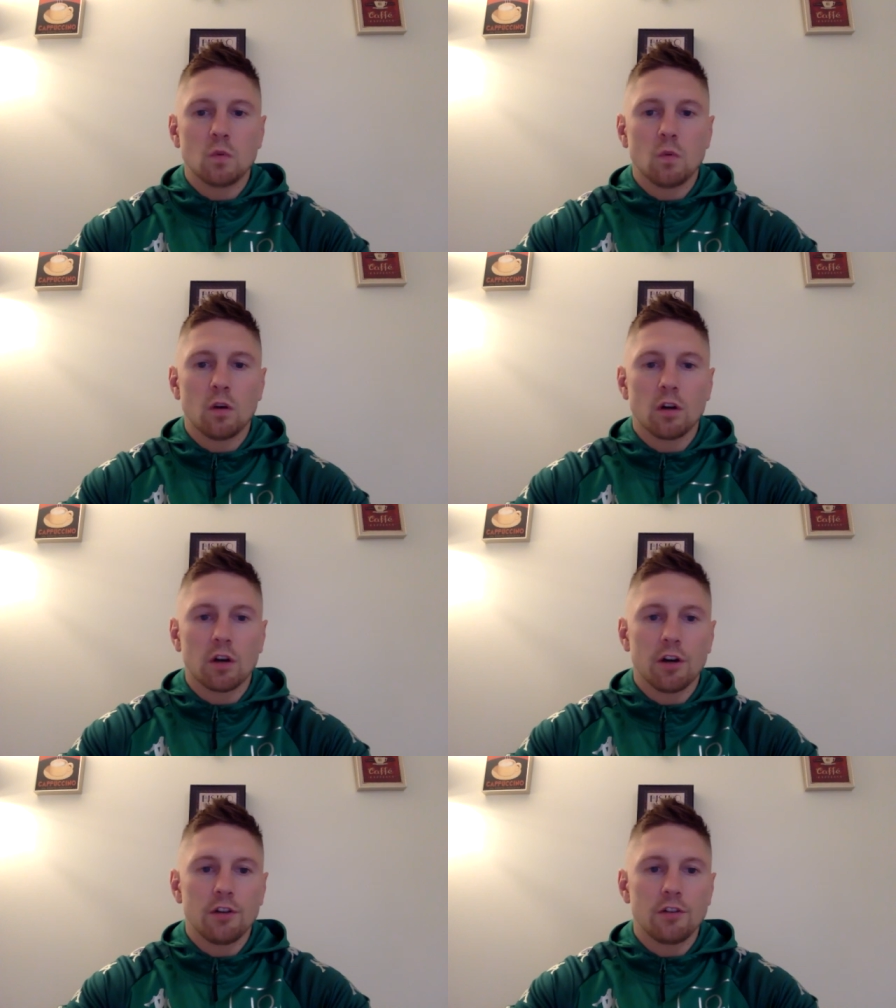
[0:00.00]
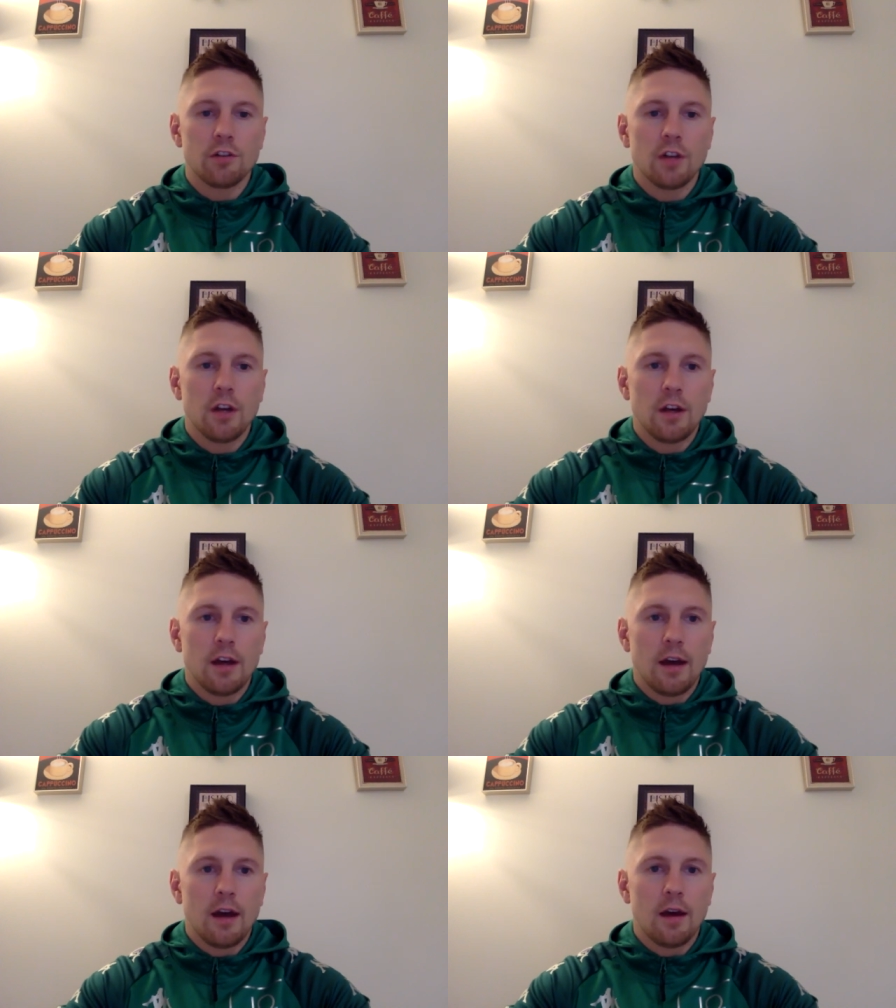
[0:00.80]
We'll work out
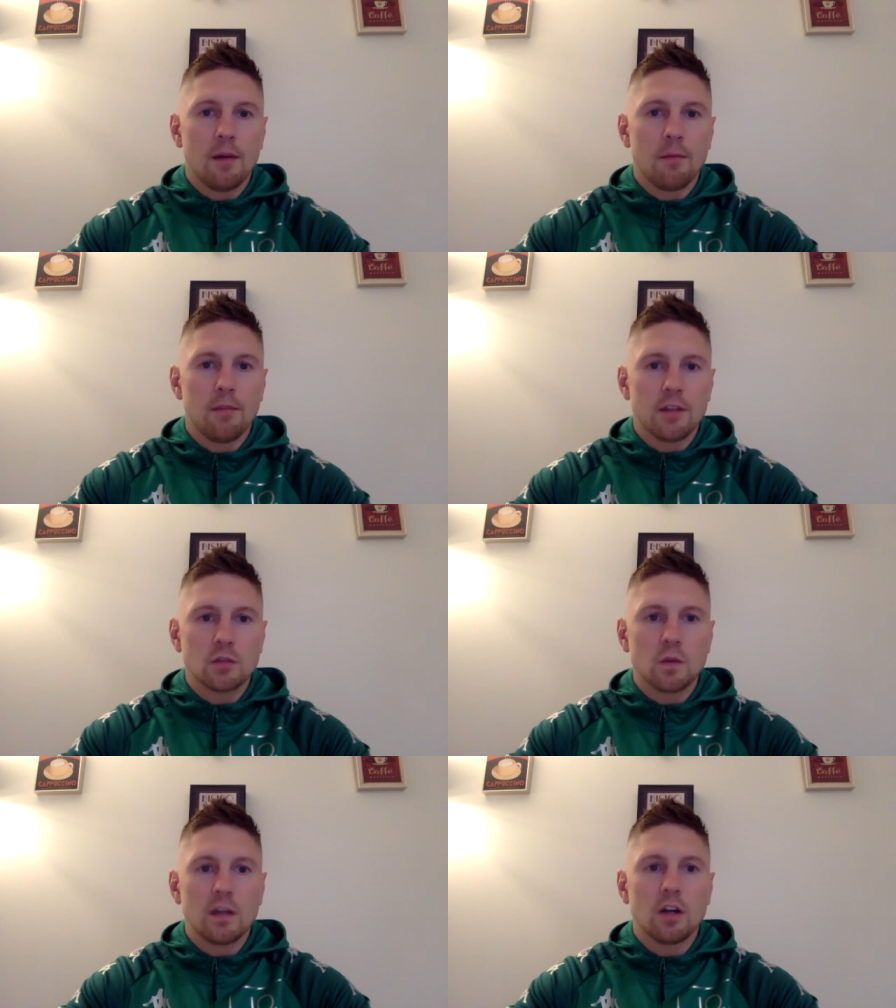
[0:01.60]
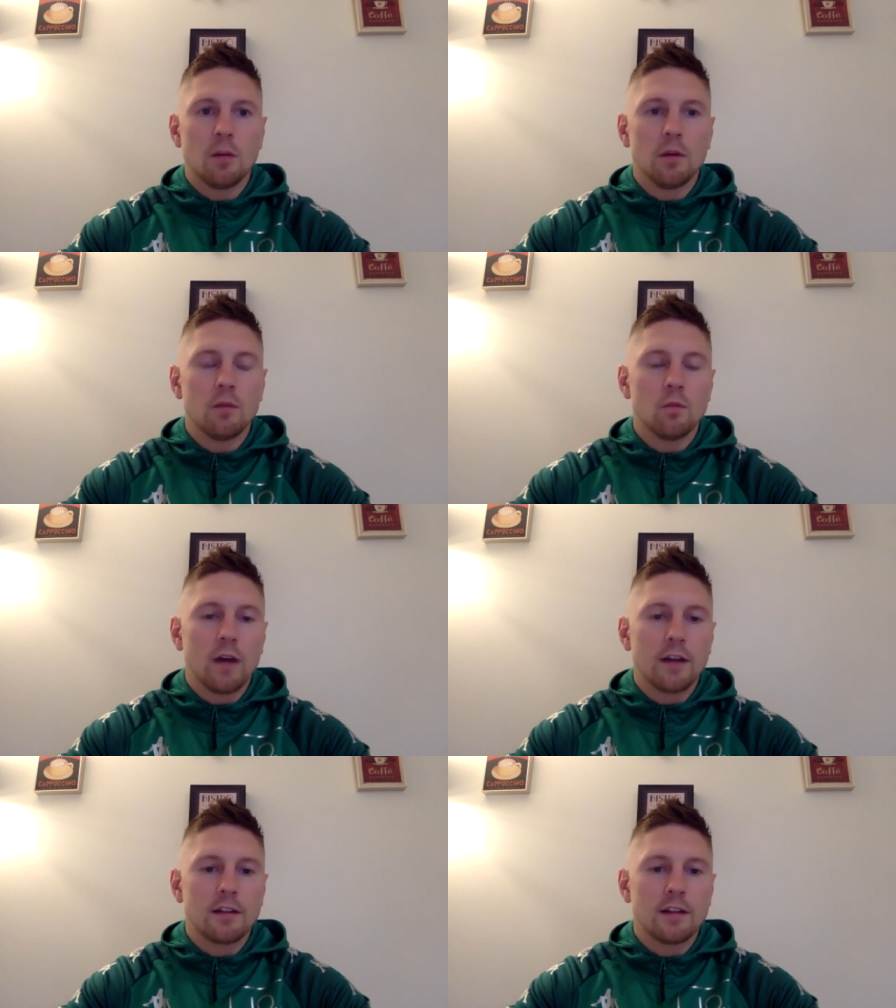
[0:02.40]
um, this week coming
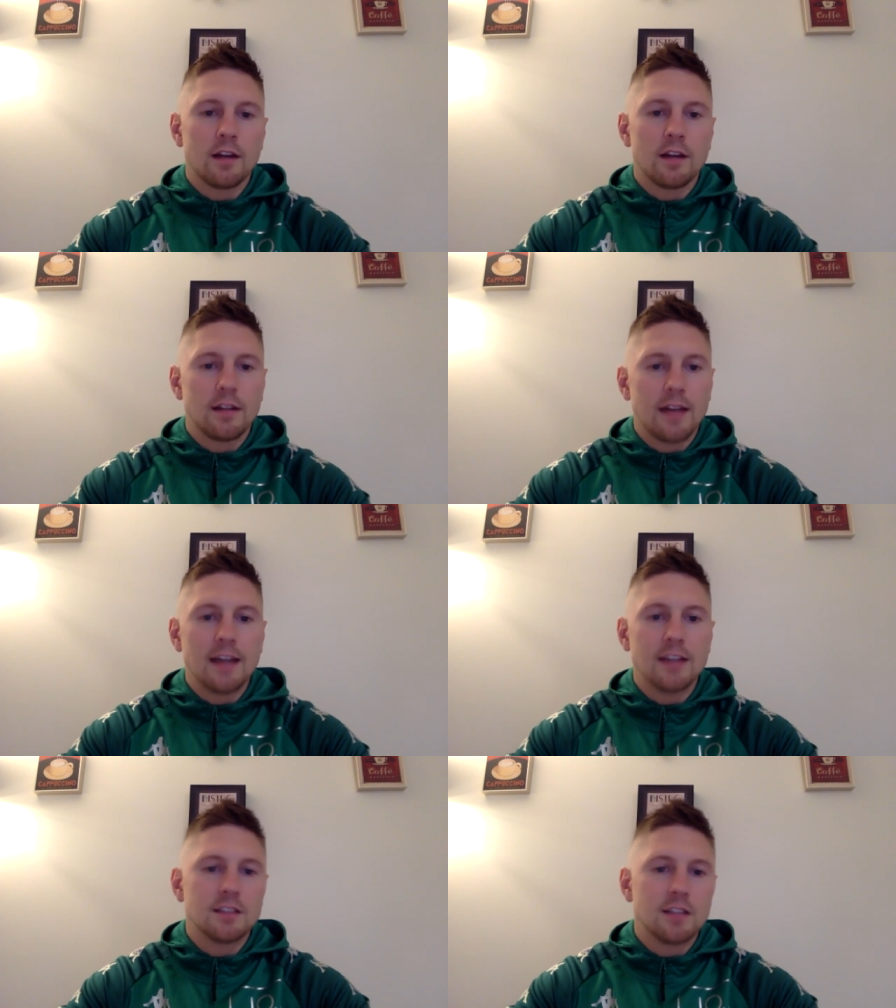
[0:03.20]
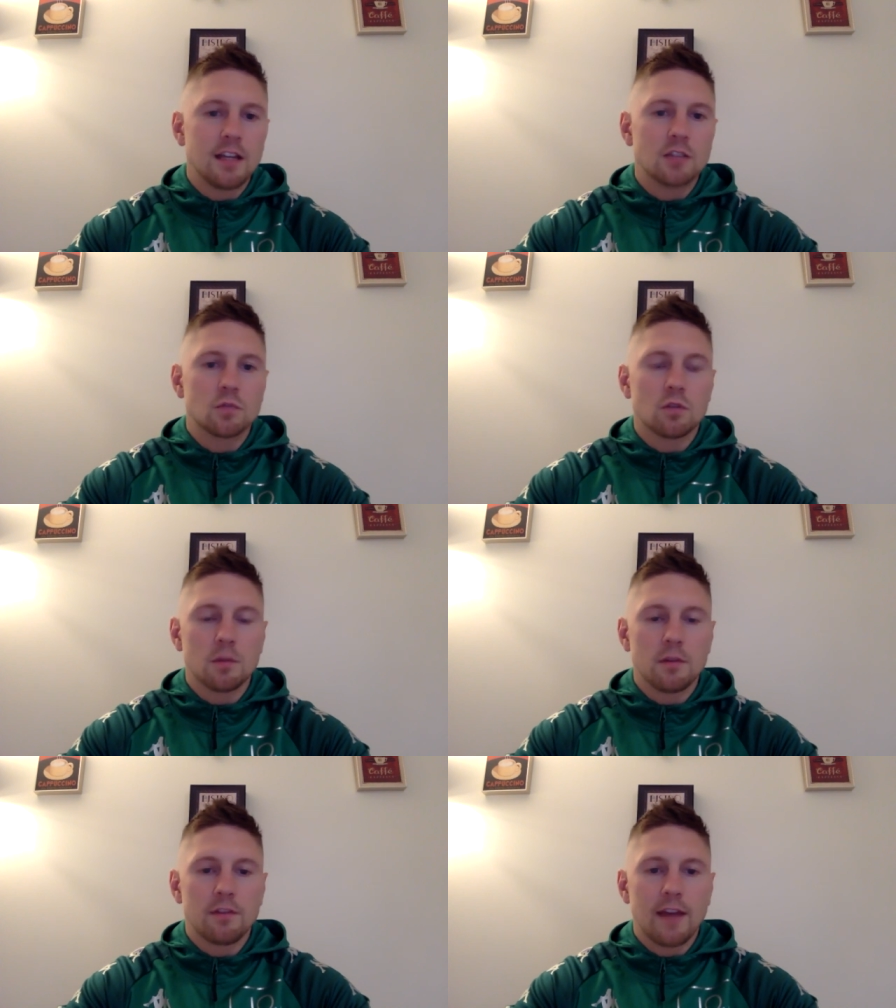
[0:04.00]
what uh, days and dates we're
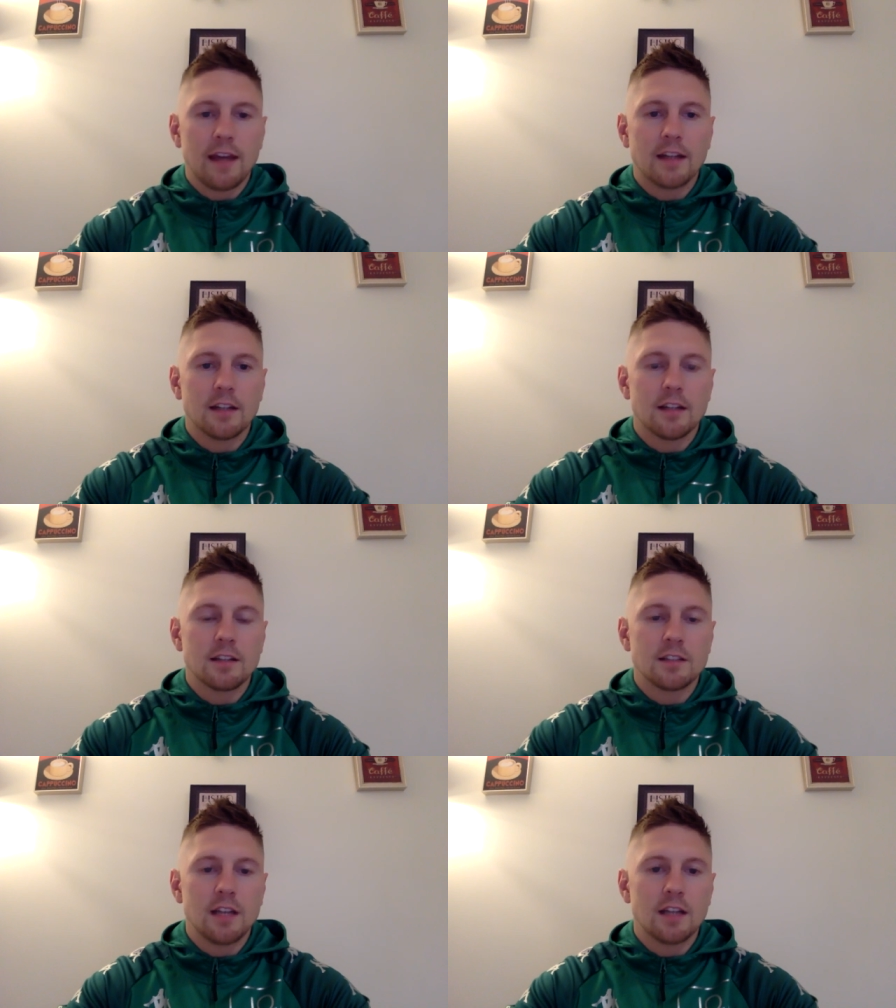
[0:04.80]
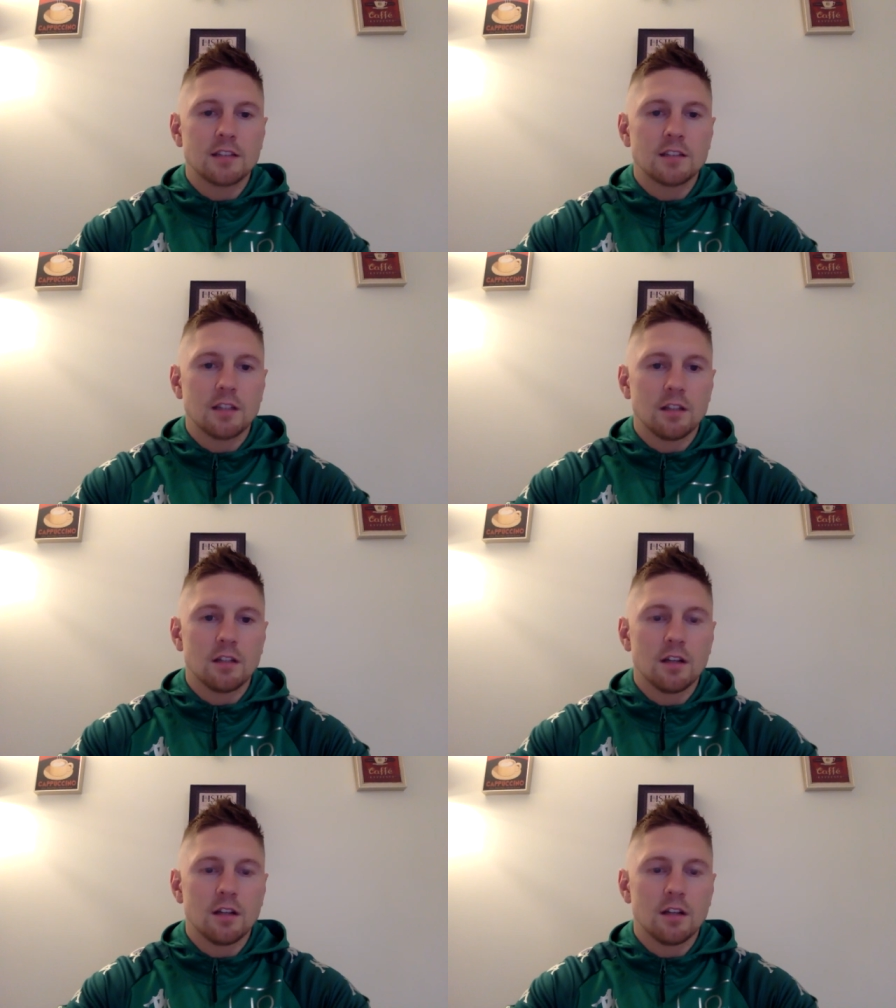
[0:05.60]
going to be flying into the states and